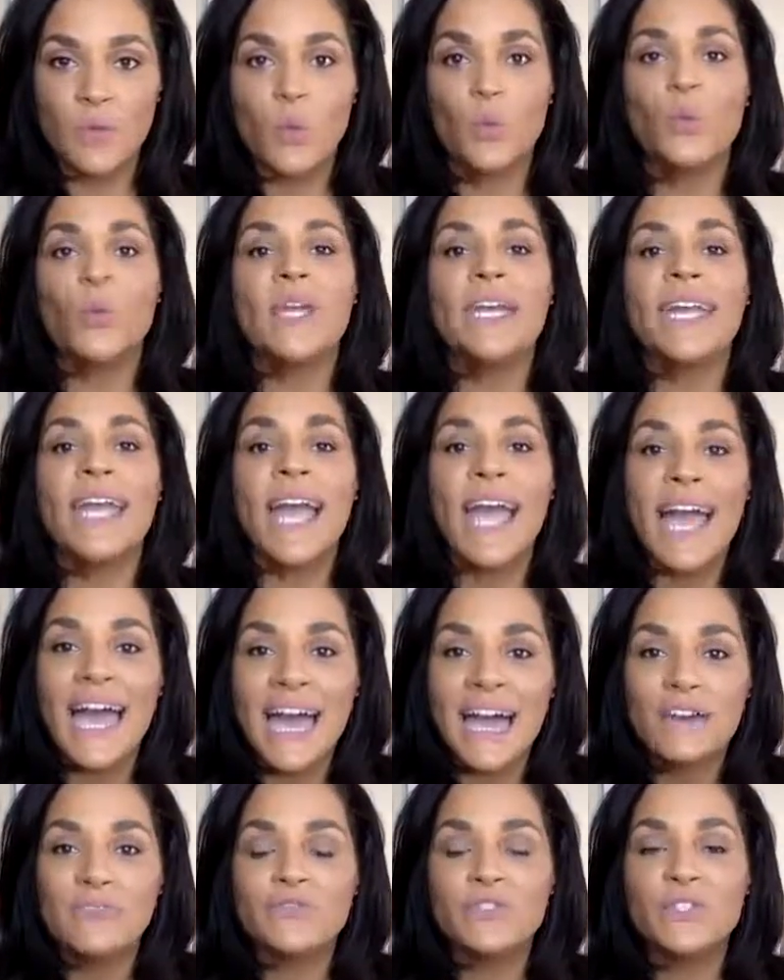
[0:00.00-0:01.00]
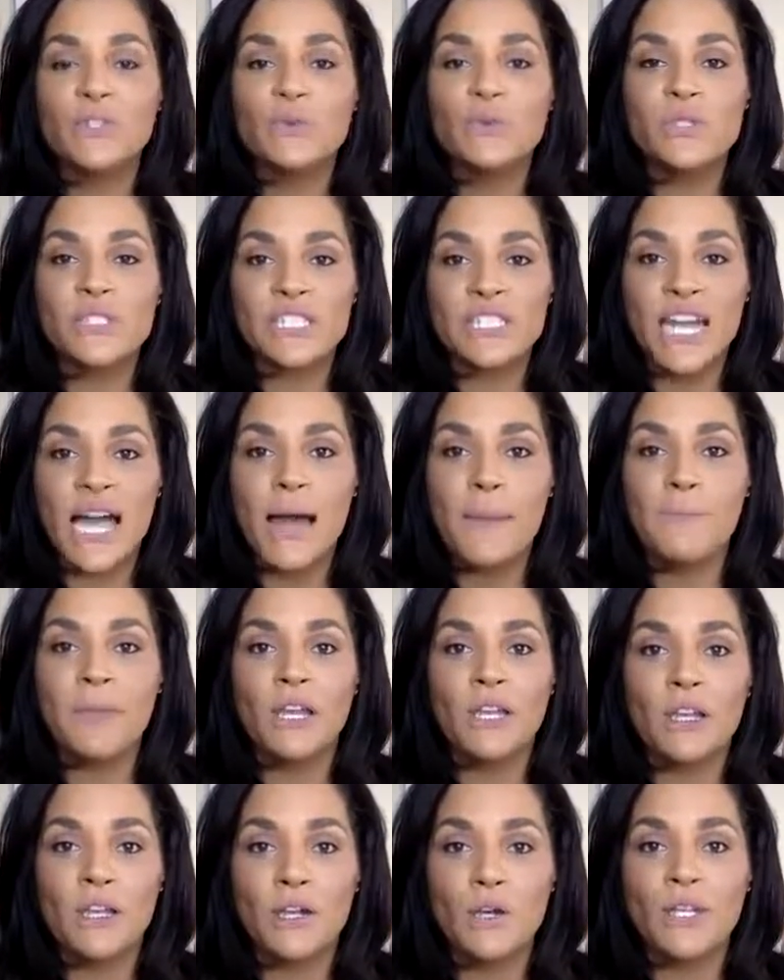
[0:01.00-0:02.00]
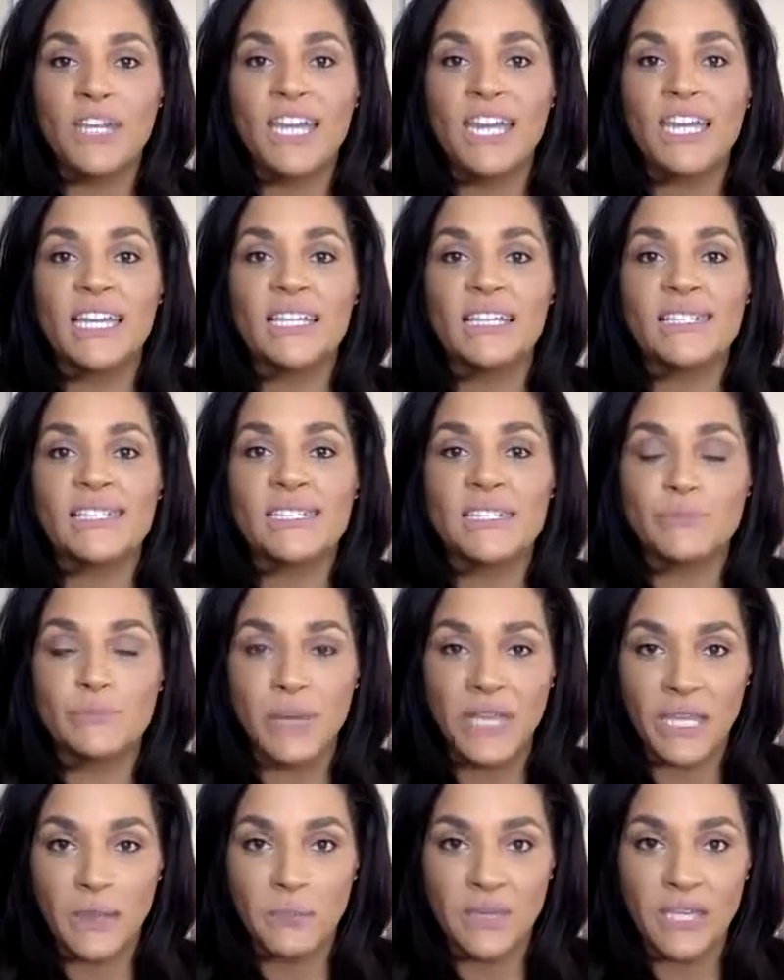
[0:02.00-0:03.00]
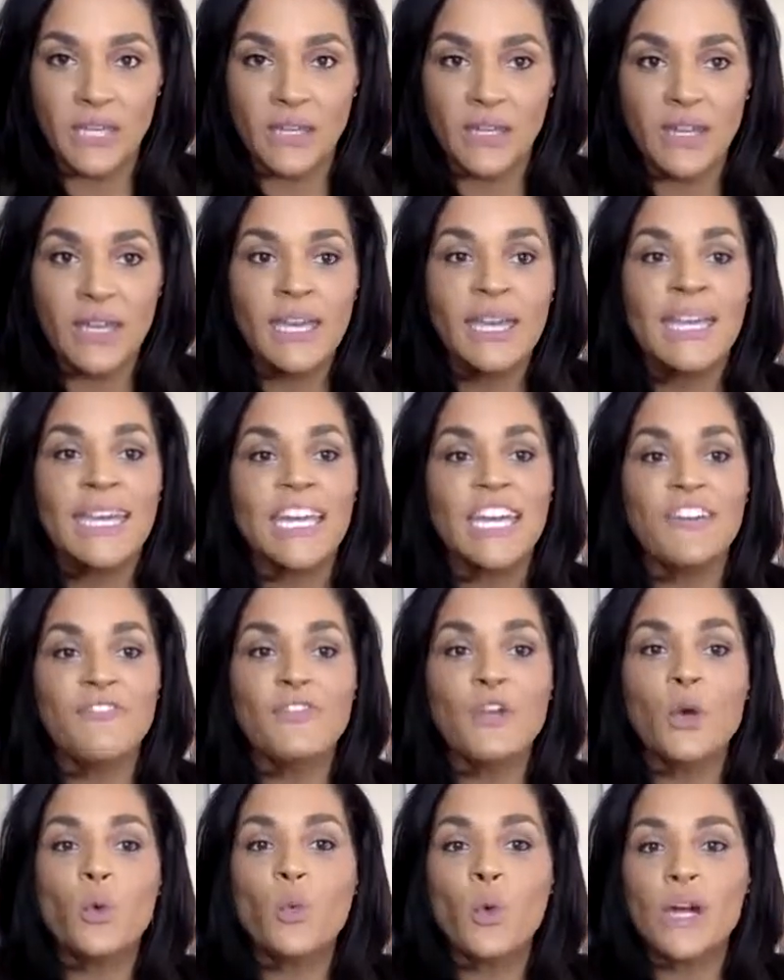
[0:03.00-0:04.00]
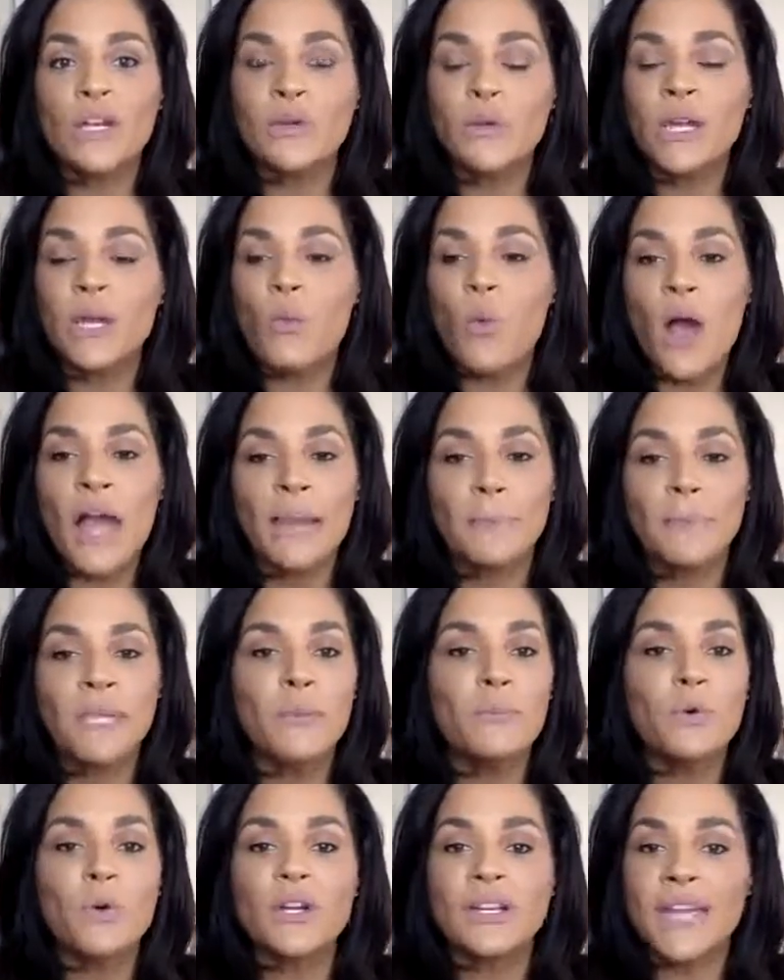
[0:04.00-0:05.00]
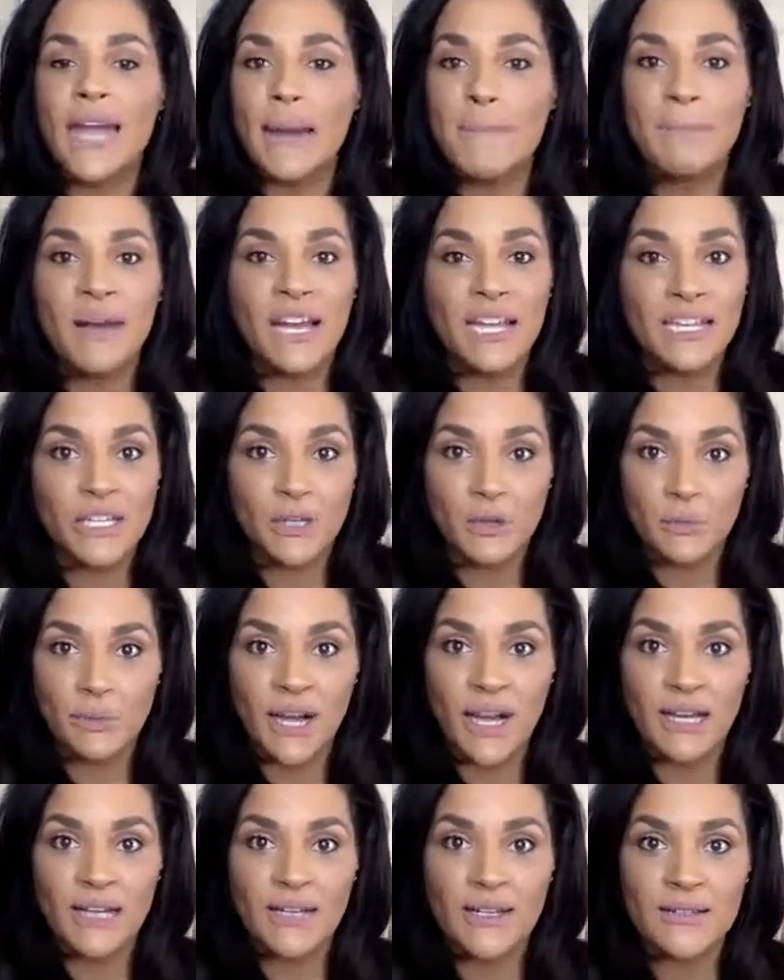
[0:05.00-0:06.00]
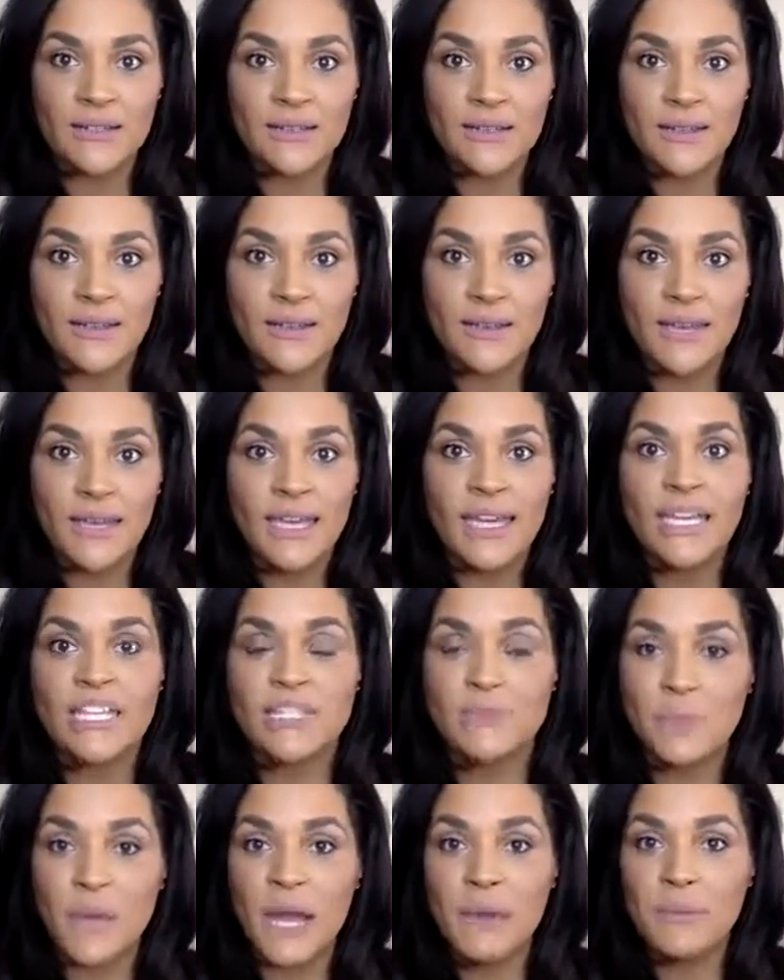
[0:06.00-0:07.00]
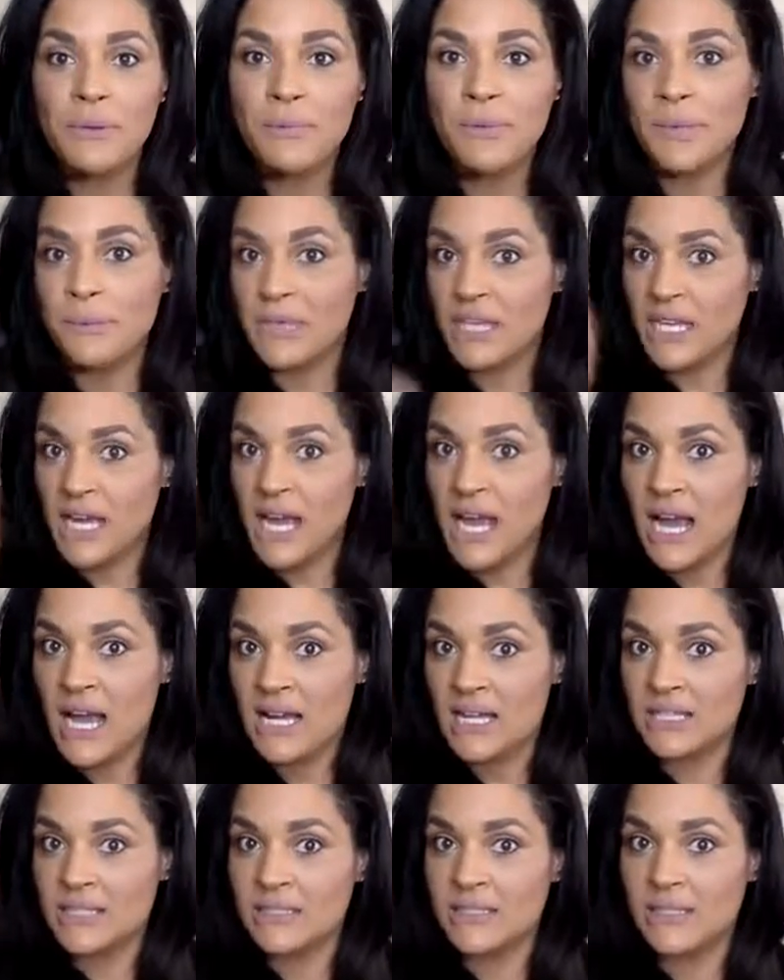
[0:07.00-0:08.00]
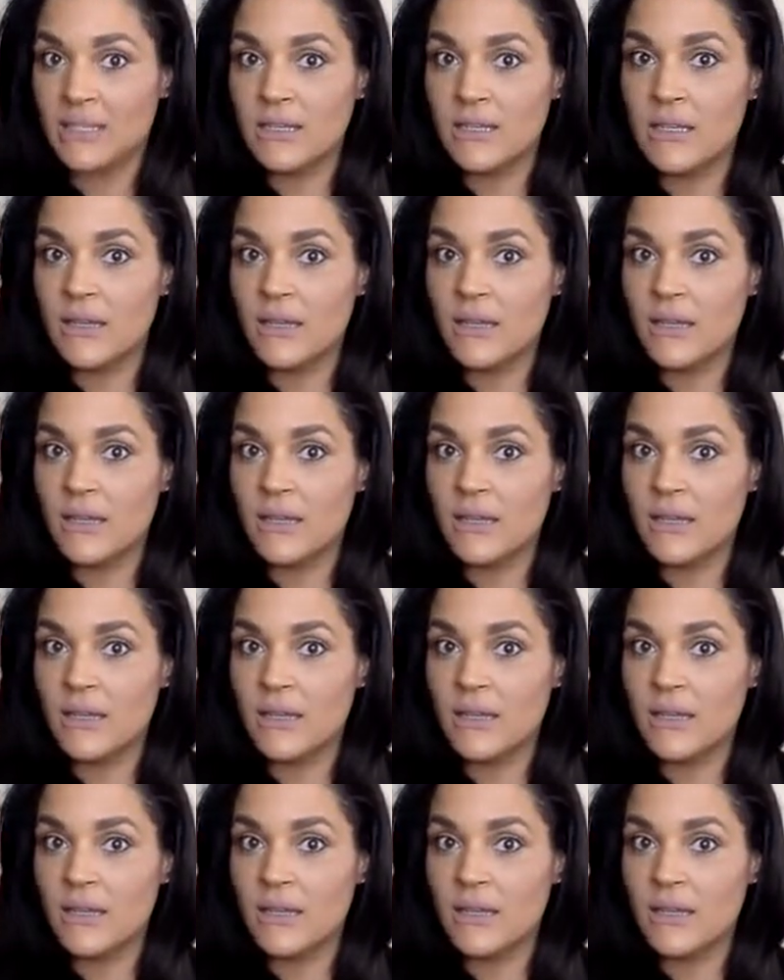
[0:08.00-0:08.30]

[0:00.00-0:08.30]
We have to stop looking spammy. If you're wondering why people are not buying your product, it's probably because